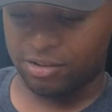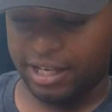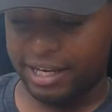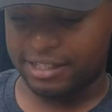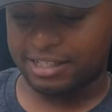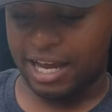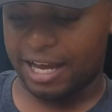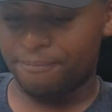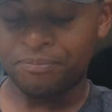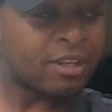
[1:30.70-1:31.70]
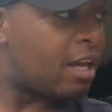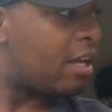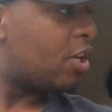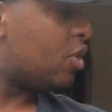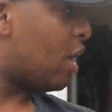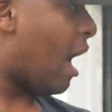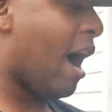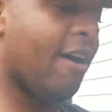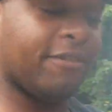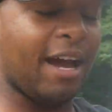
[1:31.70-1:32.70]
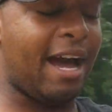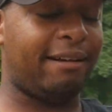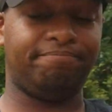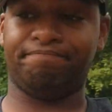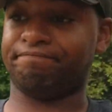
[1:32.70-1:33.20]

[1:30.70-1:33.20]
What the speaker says: on the inside. I've got